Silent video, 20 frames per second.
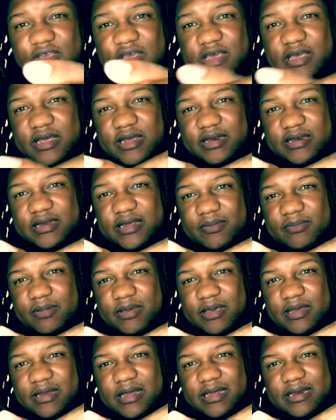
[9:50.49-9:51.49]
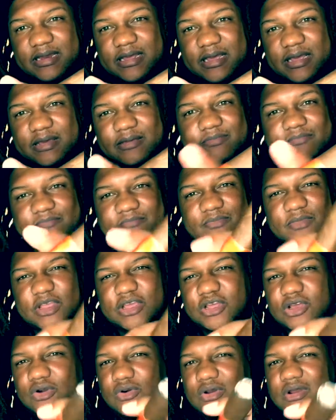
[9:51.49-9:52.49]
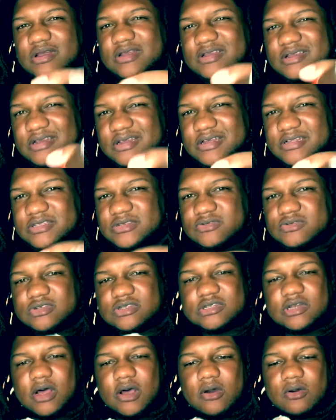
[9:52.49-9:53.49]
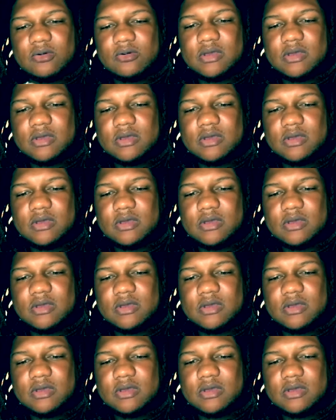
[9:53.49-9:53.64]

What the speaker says: it dip in like that, you're going a little too slow.